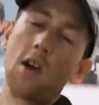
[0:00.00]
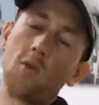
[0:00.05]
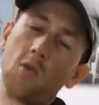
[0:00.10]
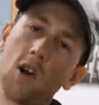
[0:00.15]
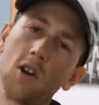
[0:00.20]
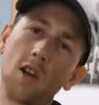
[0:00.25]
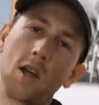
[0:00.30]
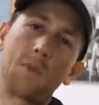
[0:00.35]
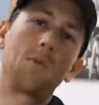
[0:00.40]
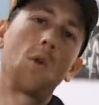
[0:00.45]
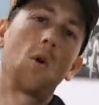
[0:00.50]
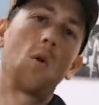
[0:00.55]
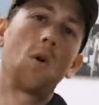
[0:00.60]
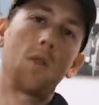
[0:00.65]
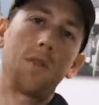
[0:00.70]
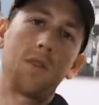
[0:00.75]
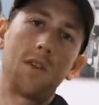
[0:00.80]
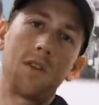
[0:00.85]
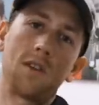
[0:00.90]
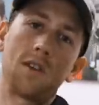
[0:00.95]
I rode up
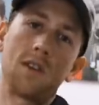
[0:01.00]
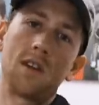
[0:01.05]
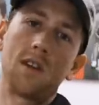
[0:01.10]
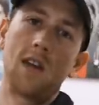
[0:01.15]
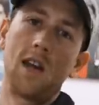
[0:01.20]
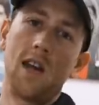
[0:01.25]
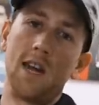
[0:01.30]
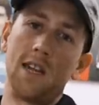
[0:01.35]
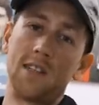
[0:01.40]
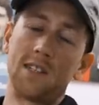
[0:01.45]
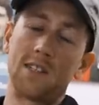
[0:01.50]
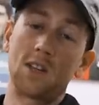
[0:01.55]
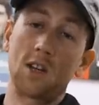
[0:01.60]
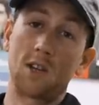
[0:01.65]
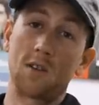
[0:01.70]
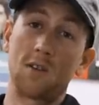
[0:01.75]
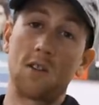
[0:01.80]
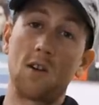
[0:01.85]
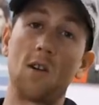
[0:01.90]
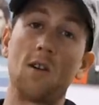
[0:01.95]
north, and it took
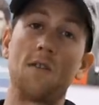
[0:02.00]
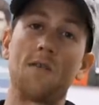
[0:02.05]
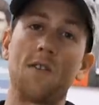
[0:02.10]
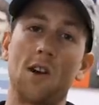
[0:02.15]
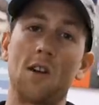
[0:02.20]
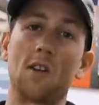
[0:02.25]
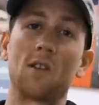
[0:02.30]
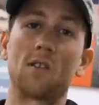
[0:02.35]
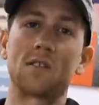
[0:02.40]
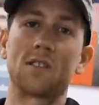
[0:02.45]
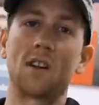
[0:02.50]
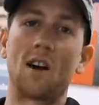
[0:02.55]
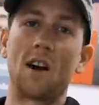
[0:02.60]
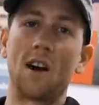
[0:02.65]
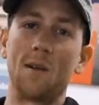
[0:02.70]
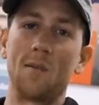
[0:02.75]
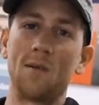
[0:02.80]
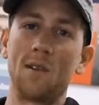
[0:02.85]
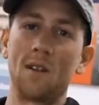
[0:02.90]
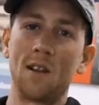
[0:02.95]
a very long
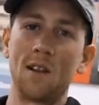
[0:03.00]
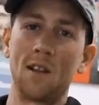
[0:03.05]
time.